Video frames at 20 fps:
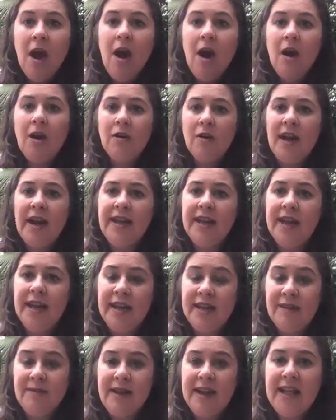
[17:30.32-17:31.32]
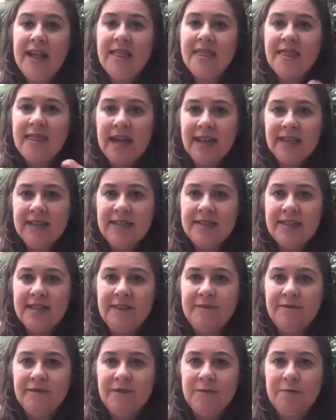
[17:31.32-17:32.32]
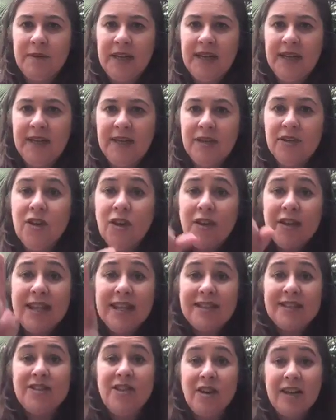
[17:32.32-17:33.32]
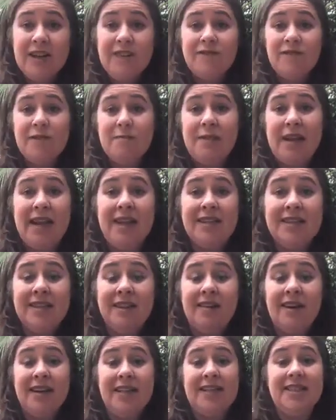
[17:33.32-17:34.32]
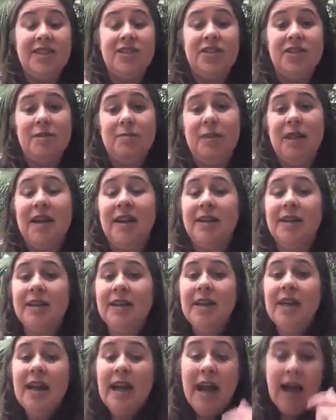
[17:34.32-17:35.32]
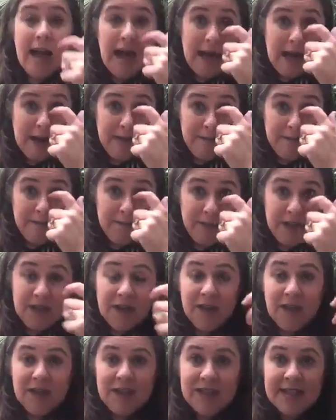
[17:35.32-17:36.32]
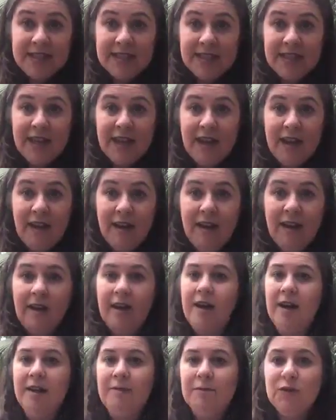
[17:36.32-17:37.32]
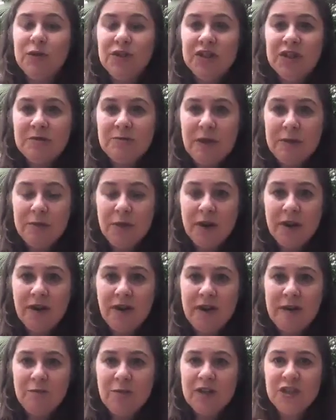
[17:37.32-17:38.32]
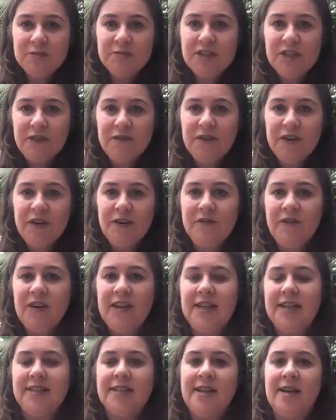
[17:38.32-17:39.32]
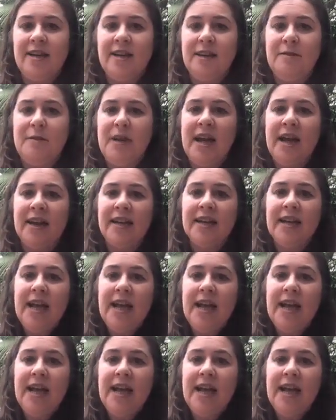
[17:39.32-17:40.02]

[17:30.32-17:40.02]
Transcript: All right, anyway, that is it from me. No, that's not it from me, because I need to do the plug, because I'm launching my program, which I'm so very, very excited about.